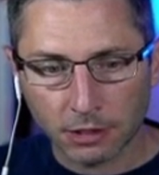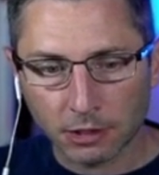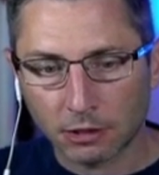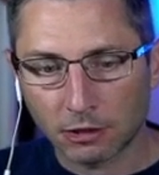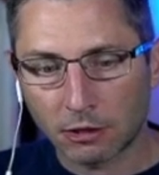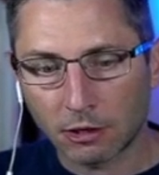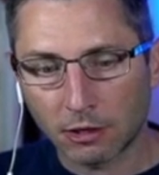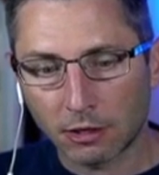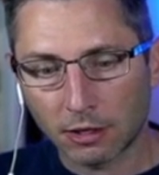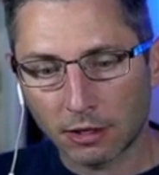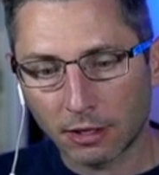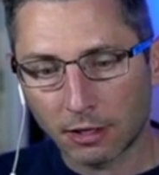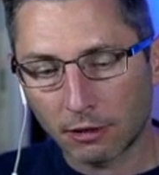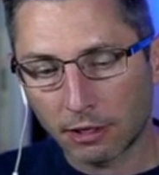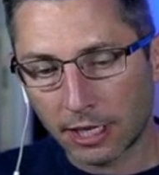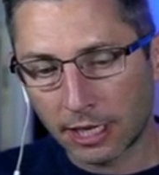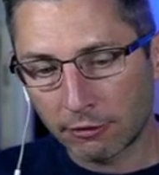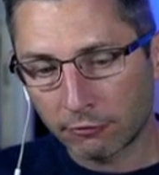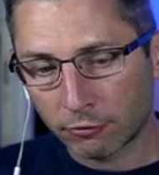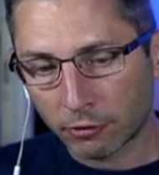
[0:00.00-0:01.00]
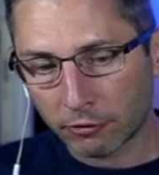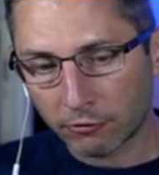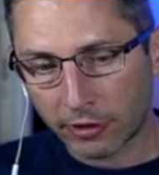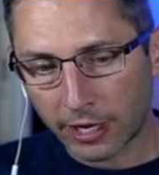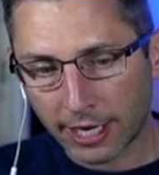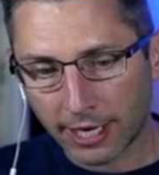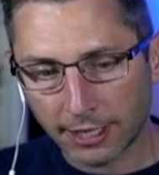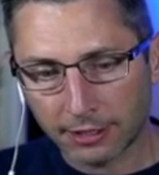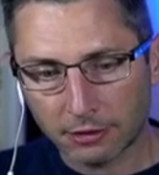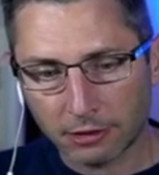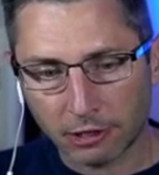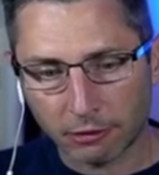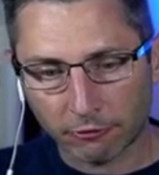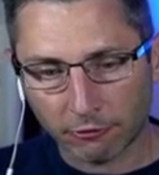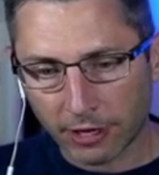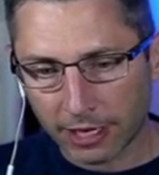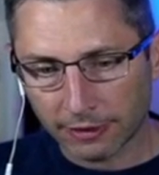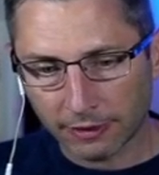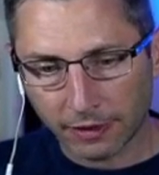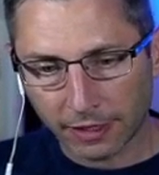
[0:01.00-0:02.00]
The infrared, the
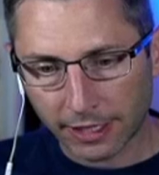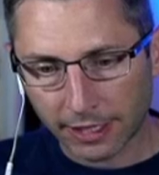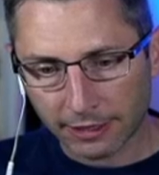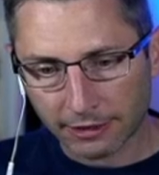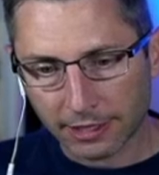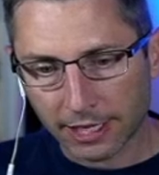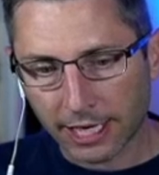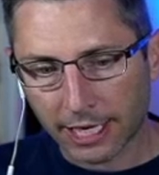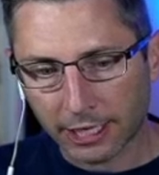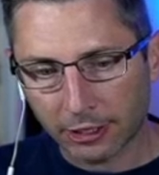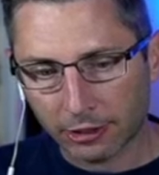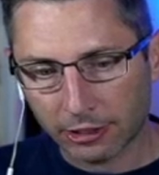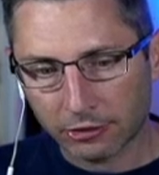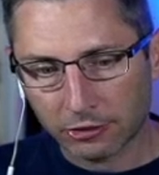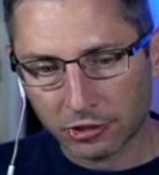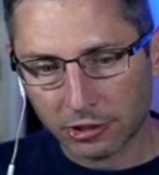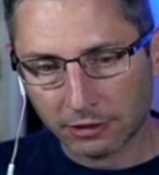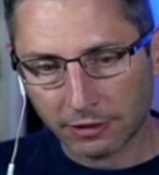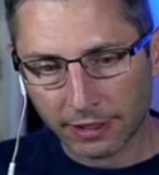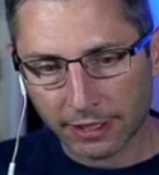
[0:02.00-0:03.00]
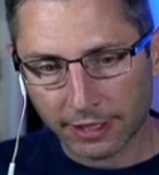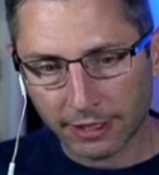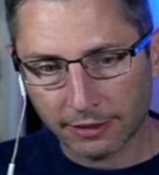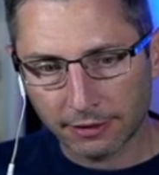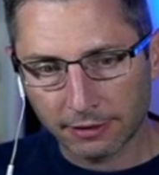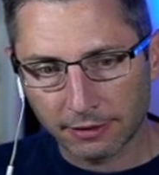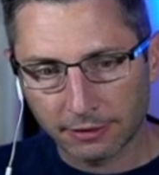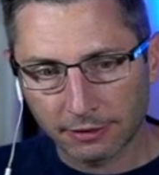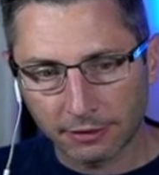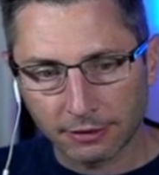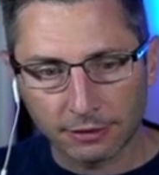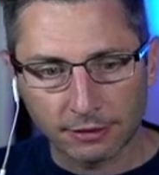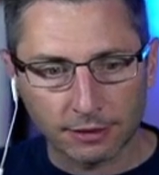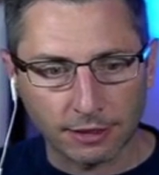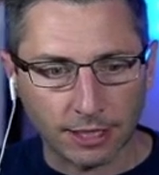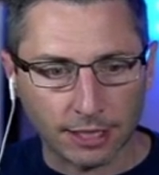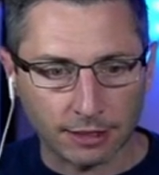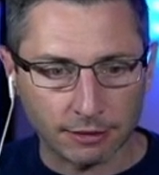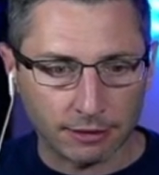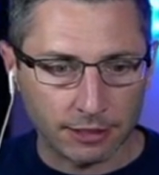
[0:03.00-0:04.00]
red light, the higher energy light,
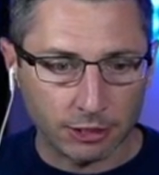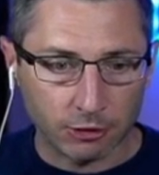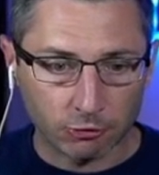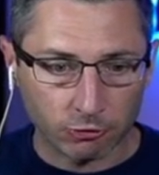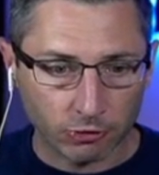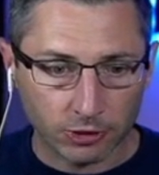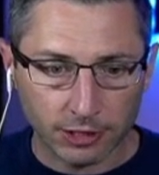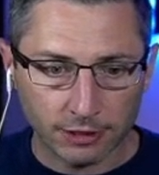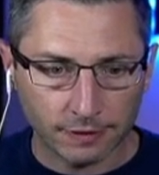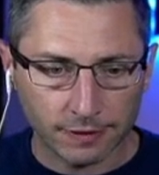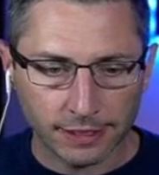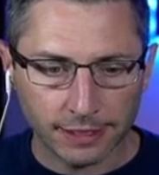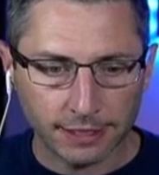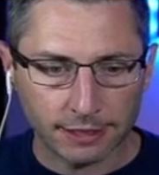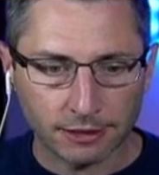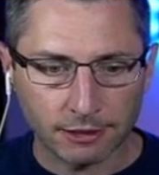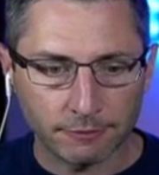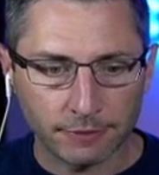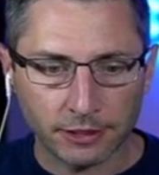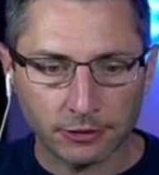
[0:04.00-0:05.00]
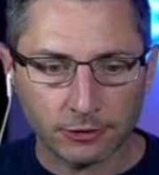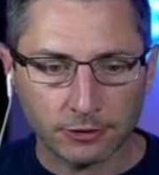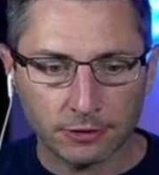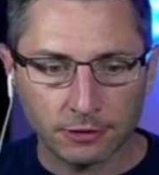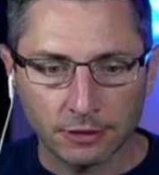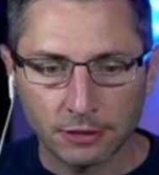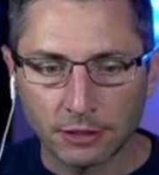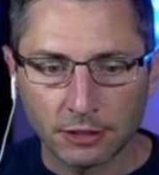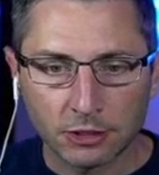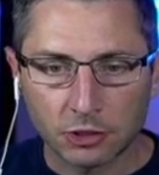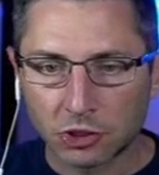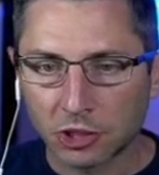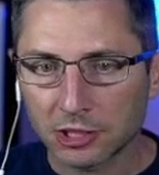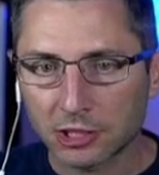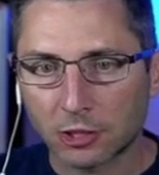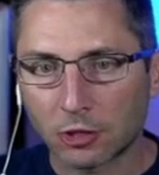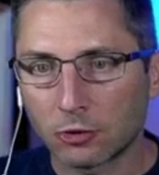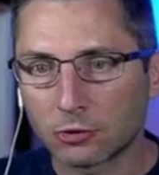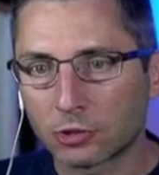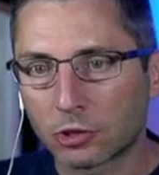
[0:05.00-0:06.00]
and the green light in the middle
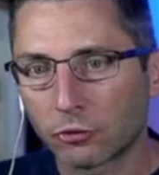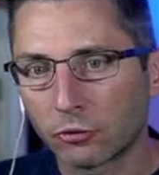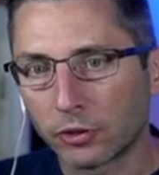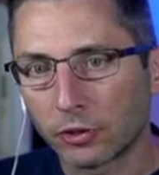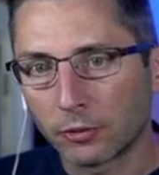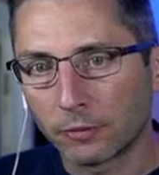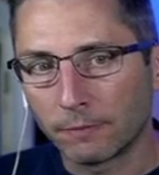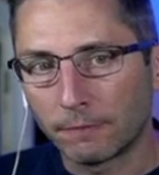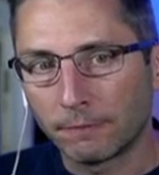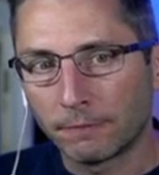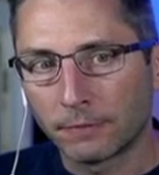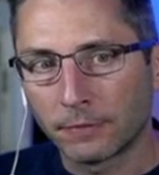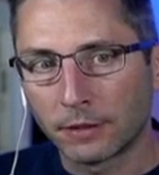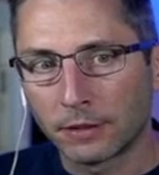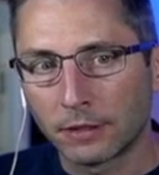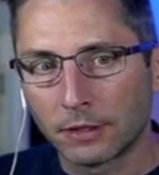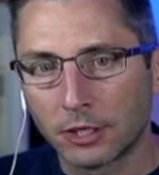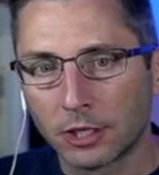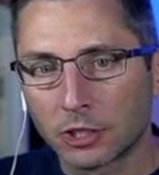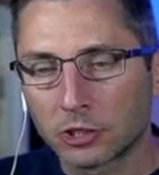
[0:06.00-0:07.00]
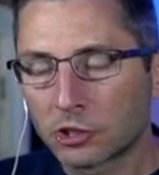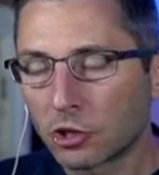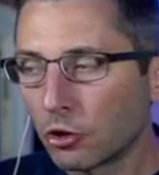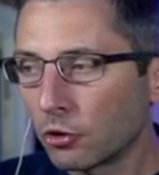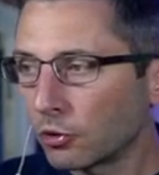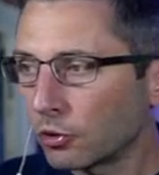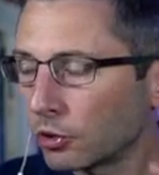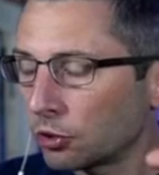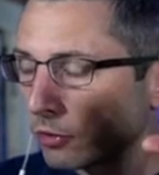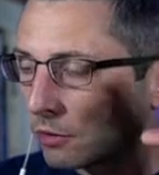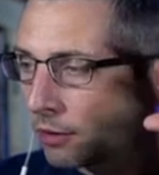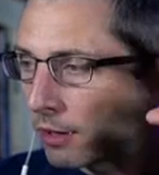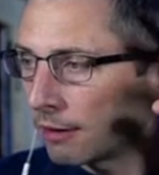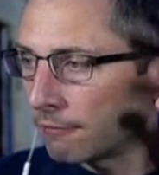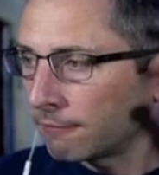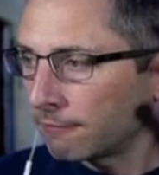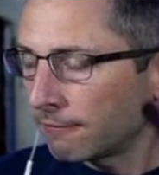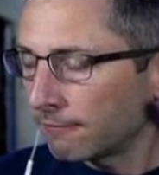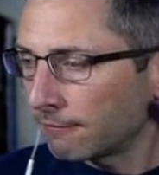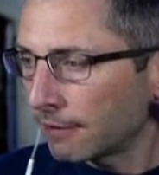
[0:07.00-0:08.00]
just goes through. So
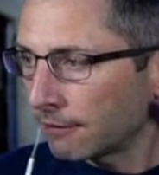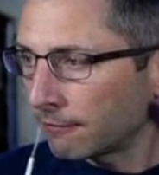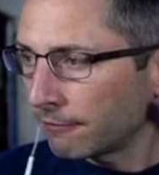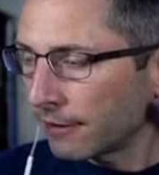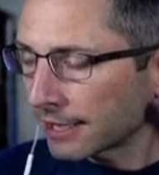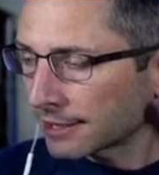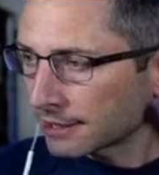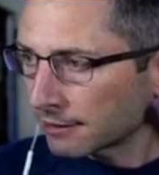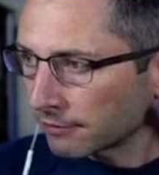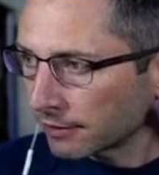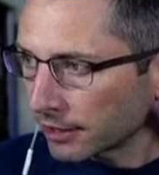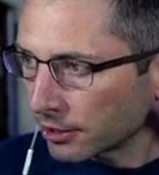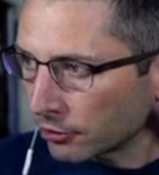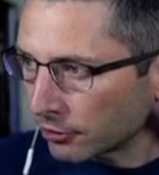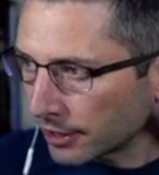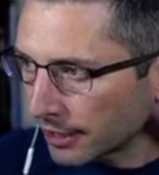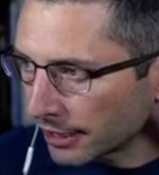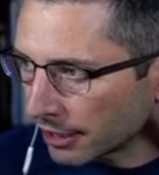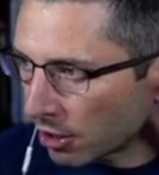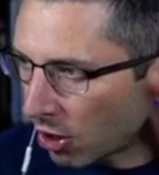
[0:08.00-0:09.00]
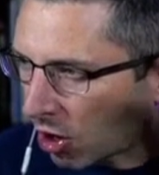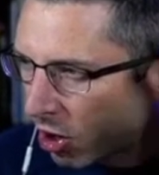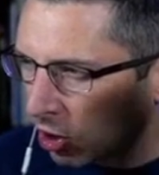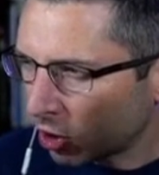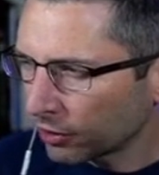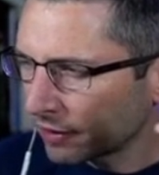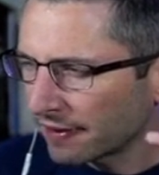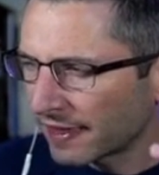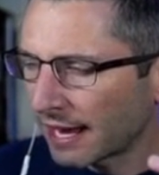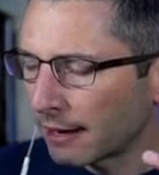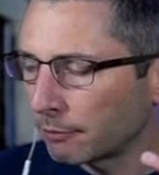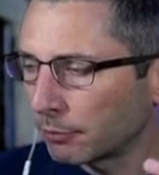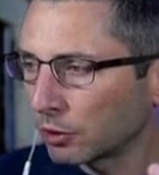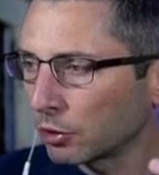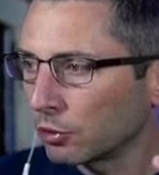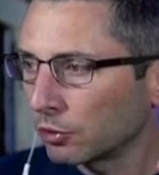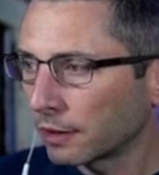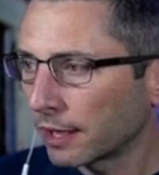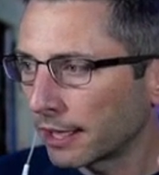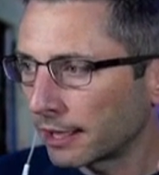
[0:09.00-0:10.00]
effectively, you're getting all of that
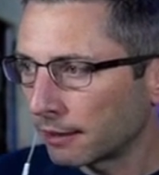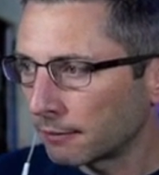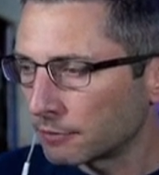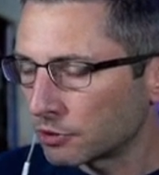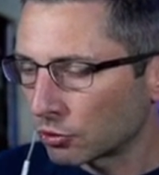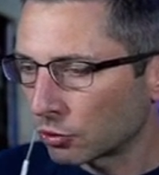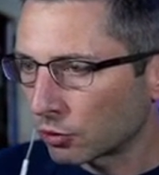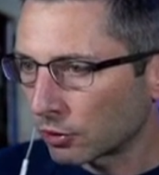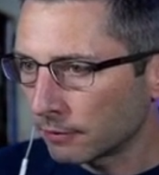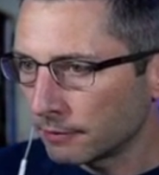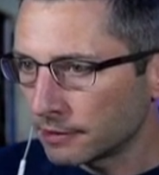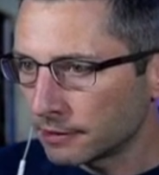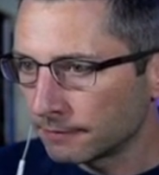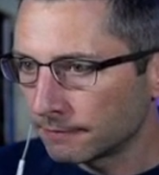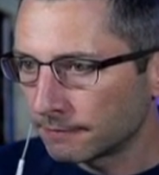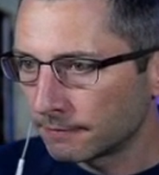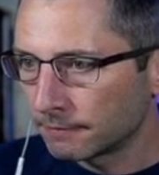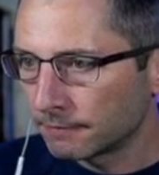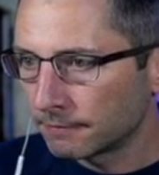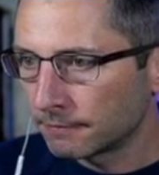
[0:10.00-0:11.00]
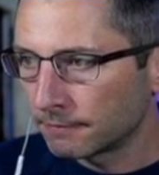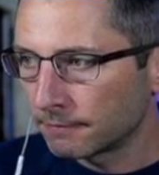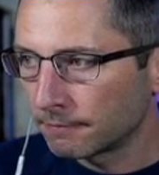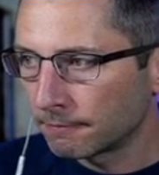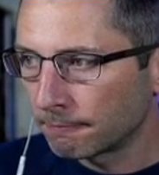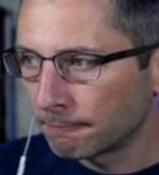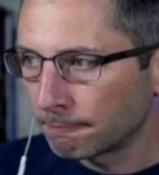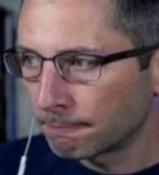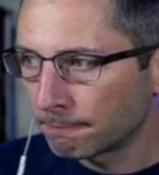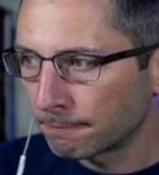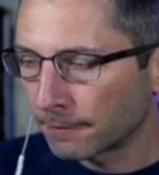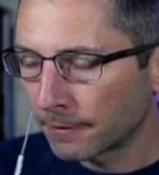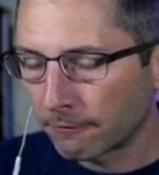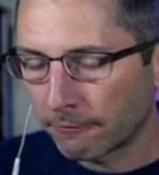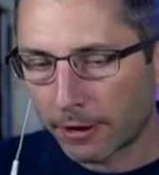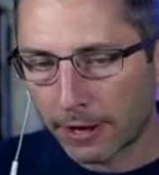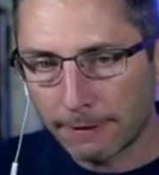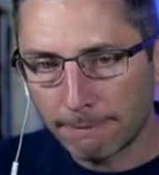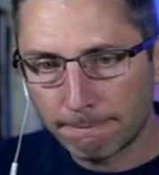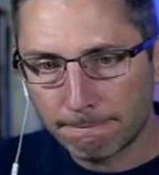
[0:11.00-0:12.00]
blue light absorbed,
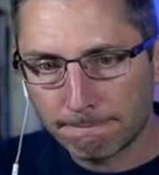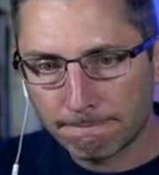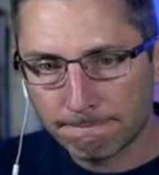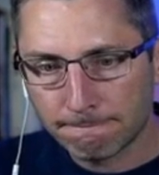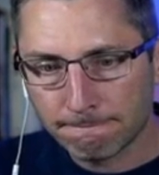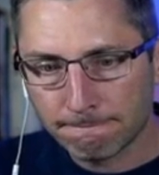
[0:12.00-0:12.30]
right?